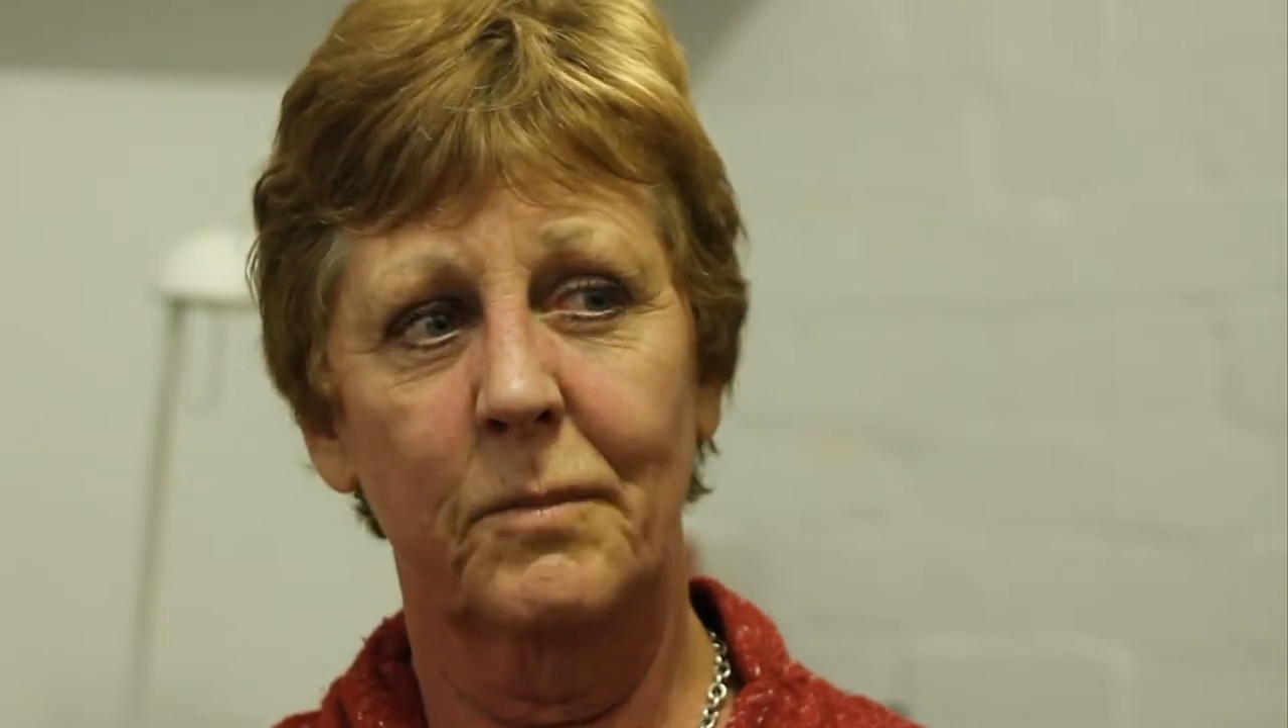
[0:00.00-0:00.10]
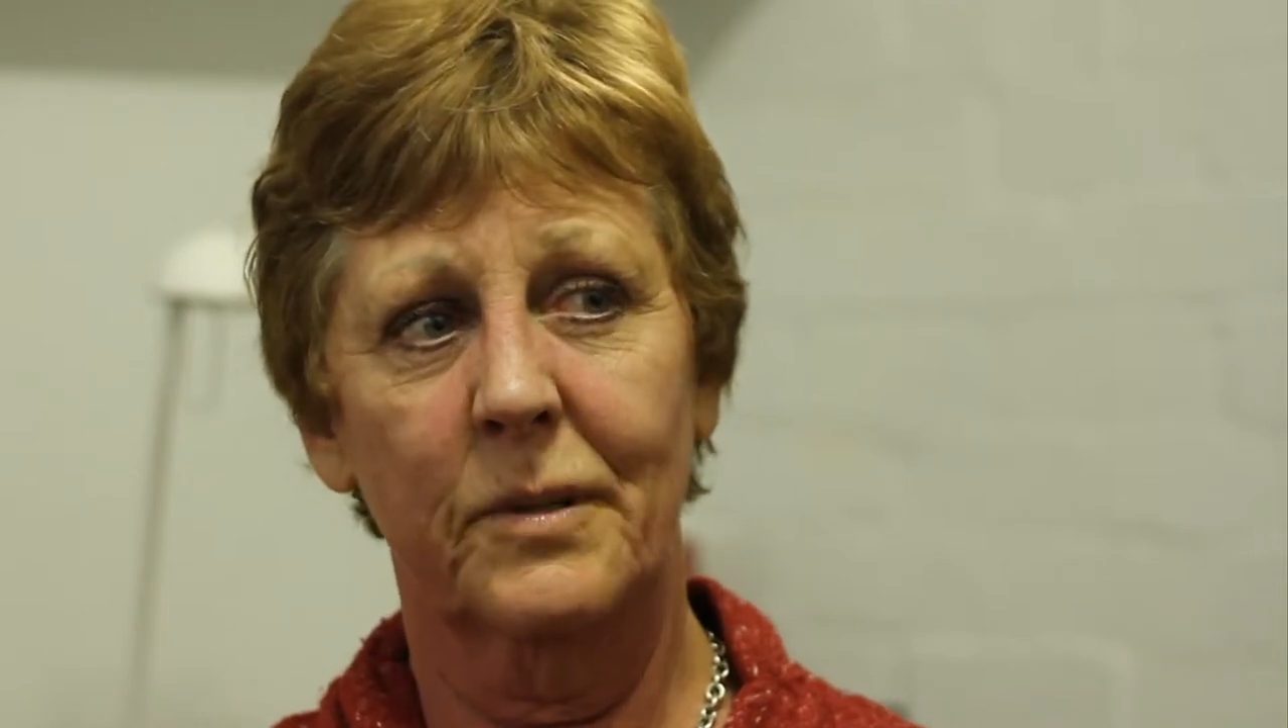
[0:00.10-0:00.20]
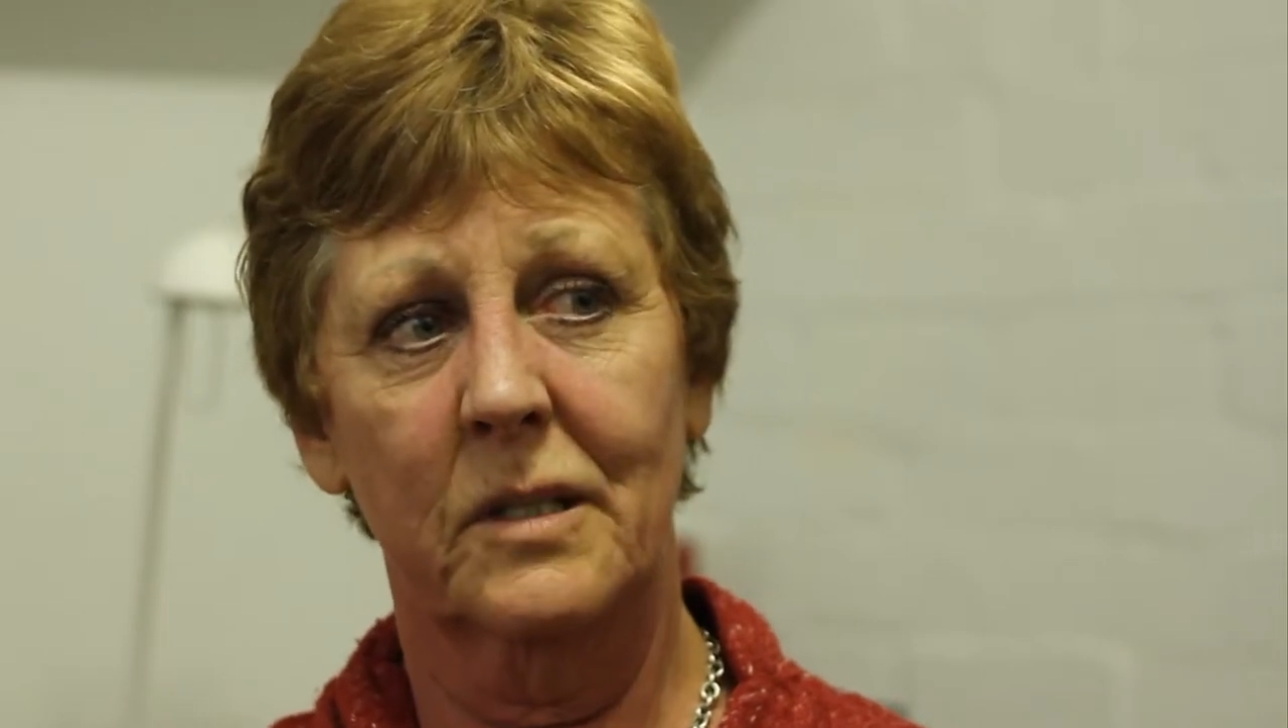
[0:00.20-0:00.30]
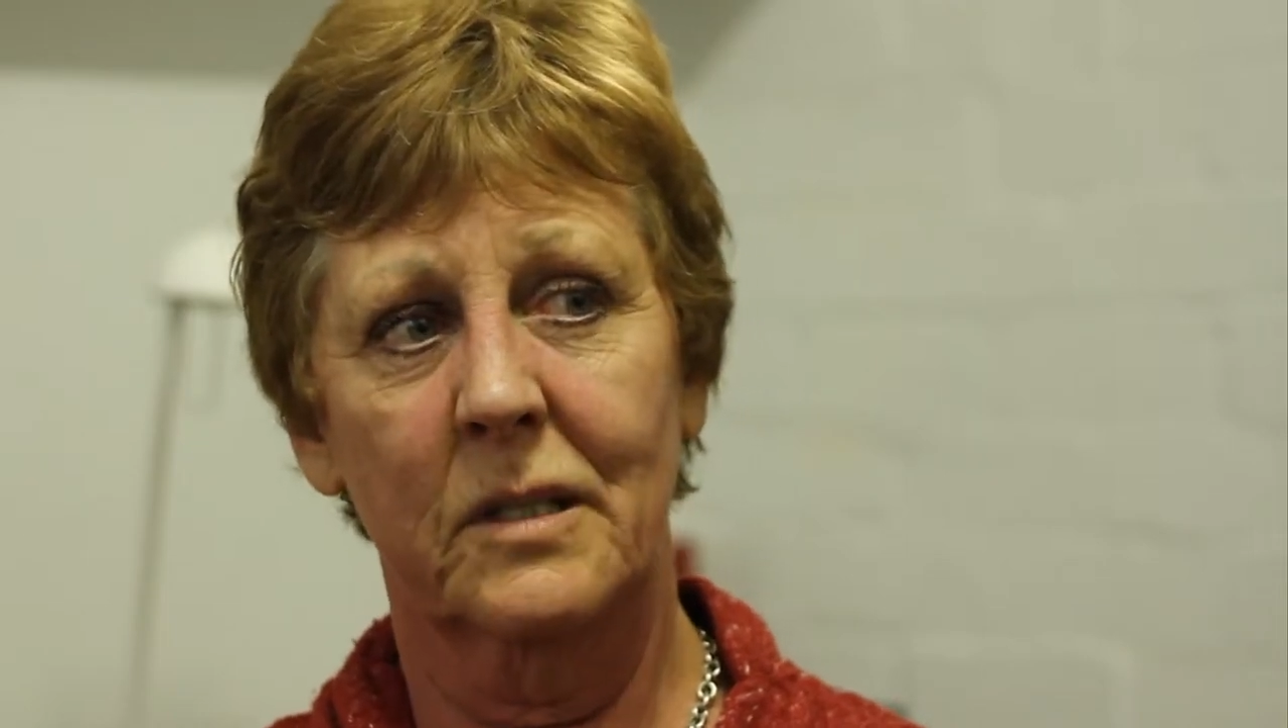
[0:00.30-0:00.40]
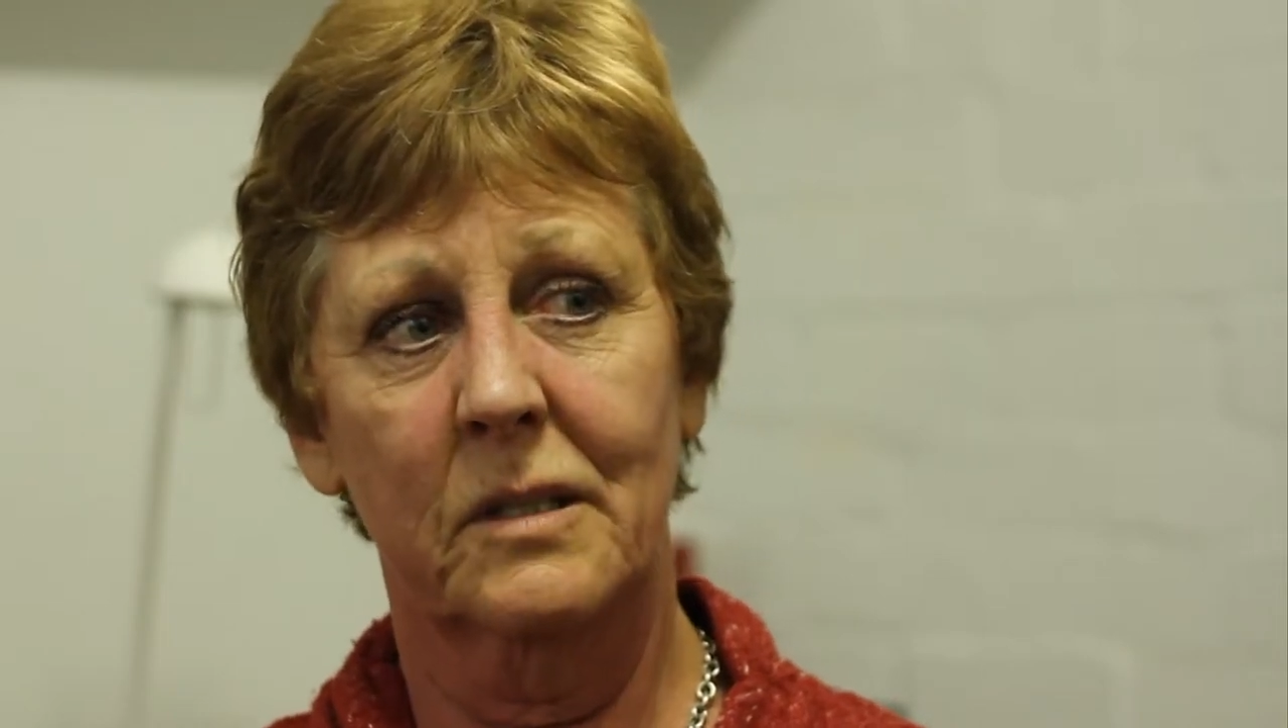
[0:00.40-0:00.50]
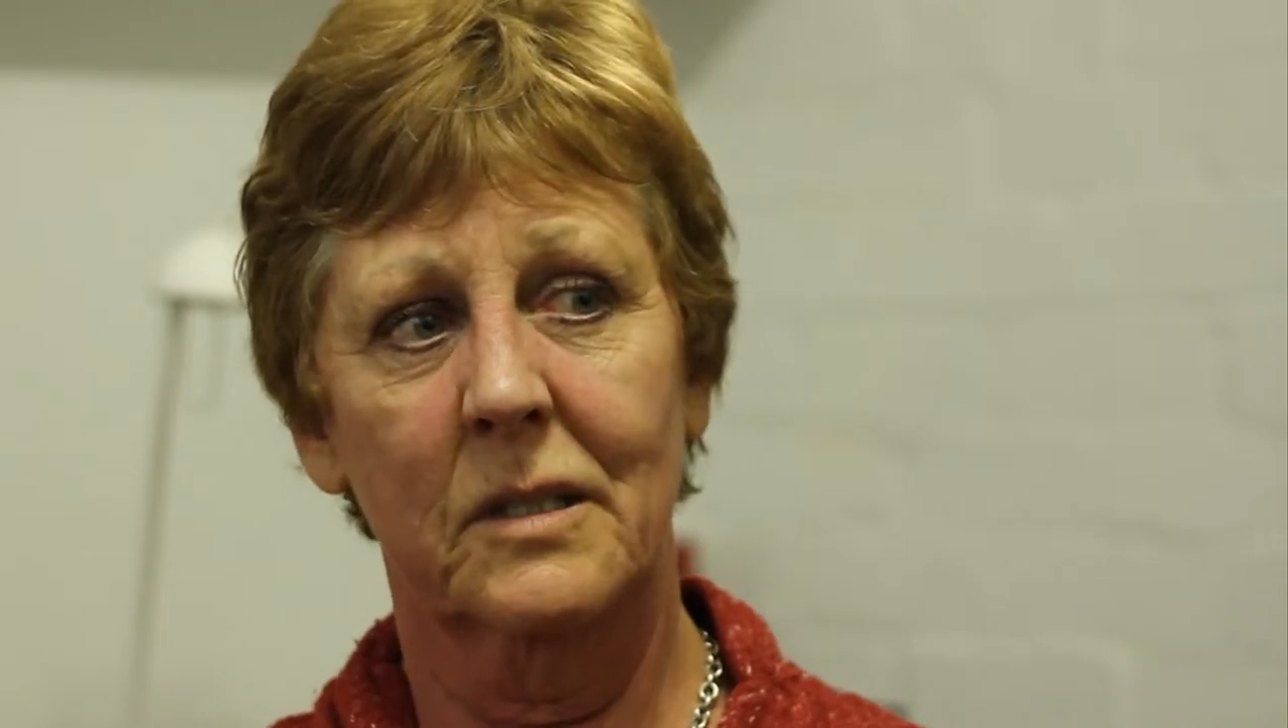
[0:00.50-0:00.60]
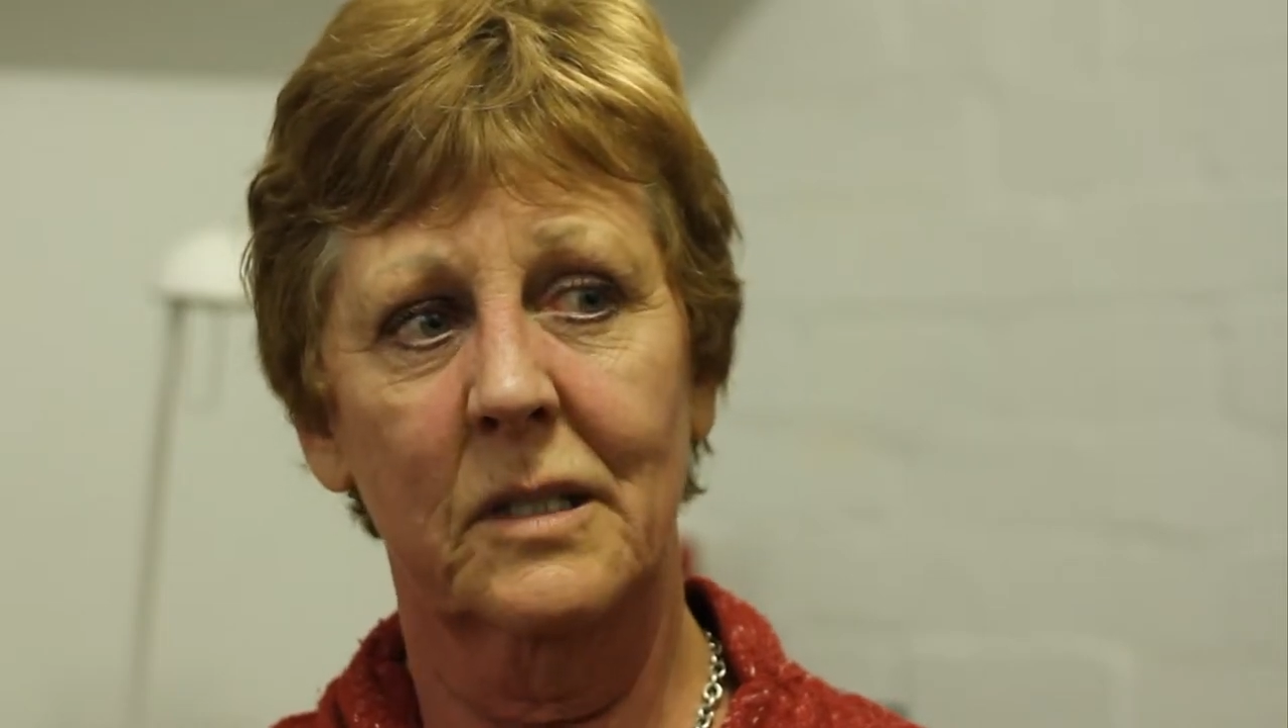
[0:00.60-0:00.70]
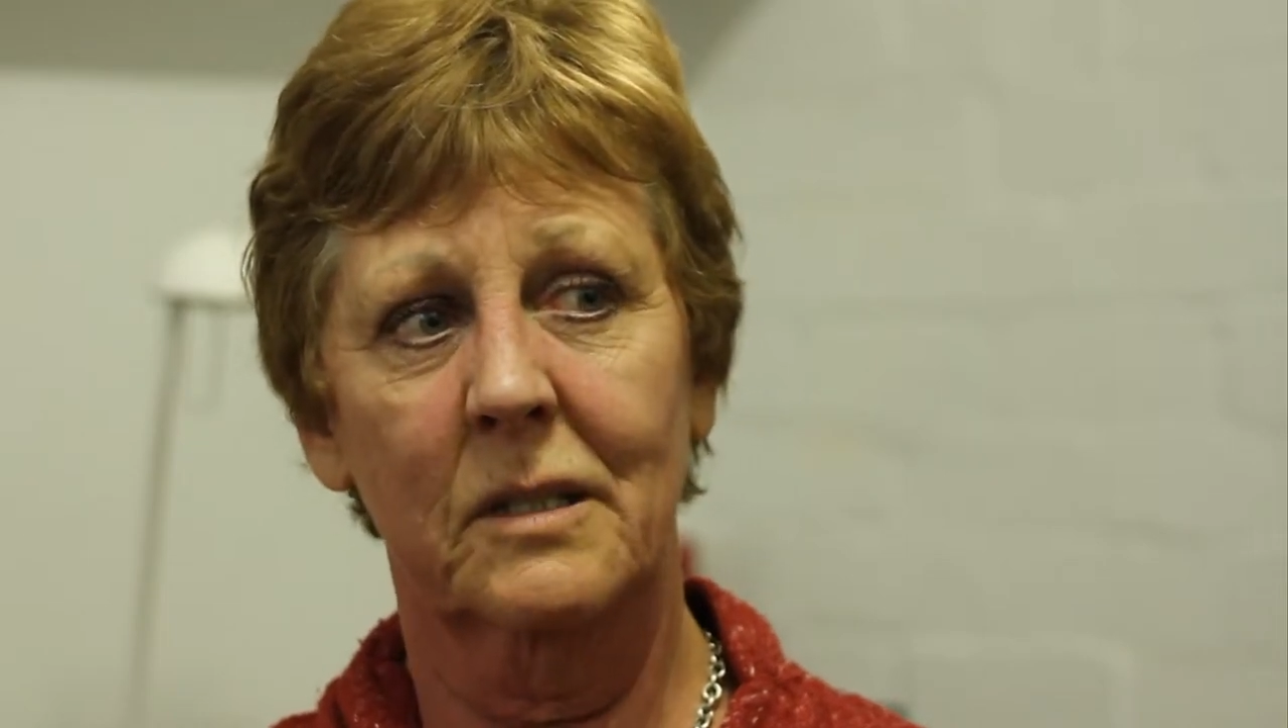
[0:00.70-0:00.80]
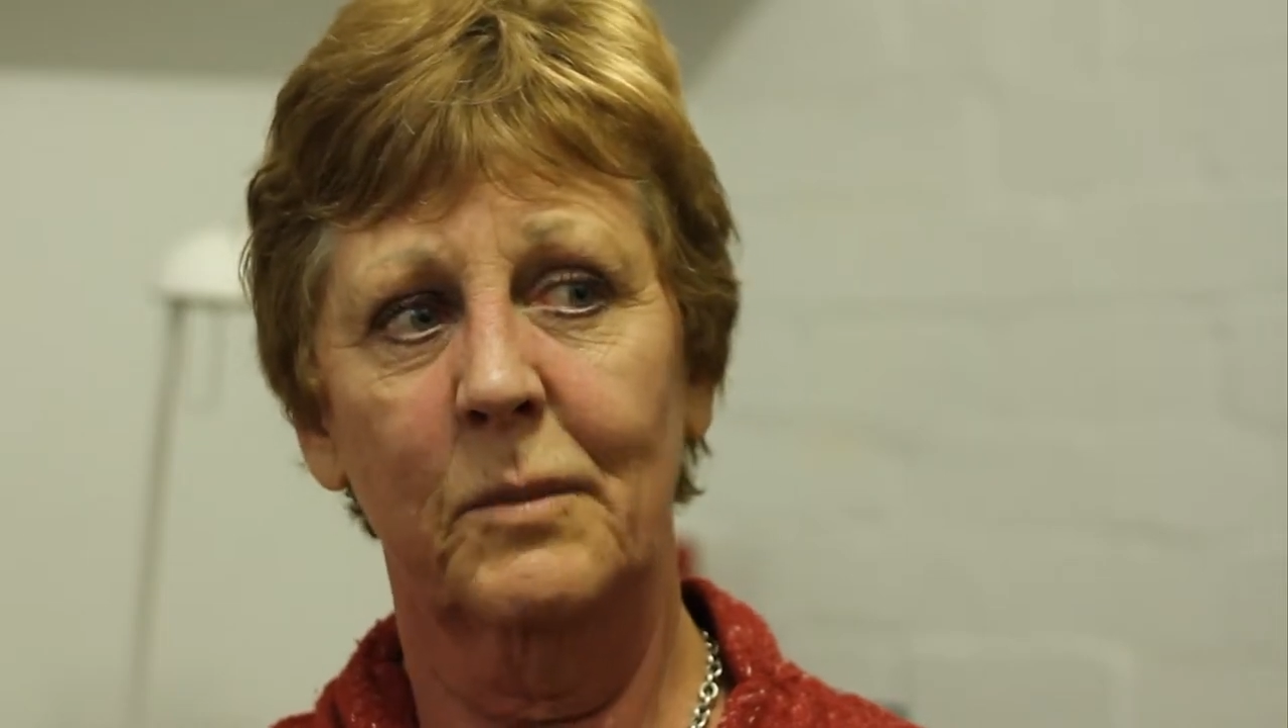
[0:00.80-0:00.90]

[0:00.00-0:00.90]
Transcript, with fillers: and a little